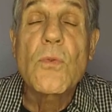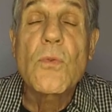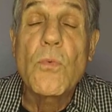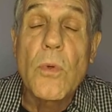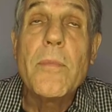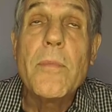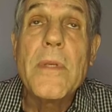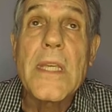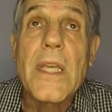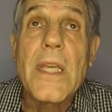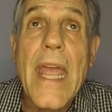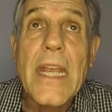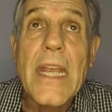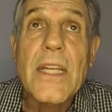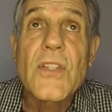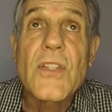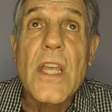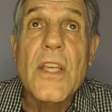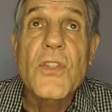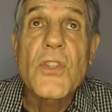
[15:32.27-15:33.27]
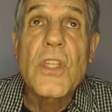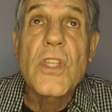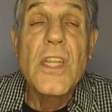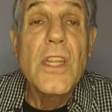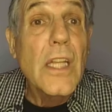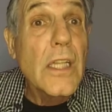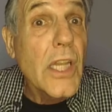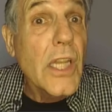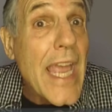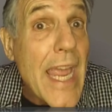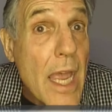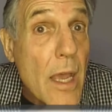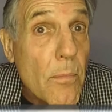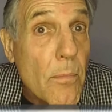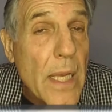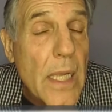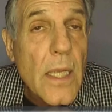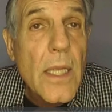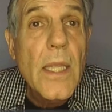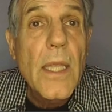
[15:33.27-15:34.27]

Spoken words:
will be an accessed in the lab,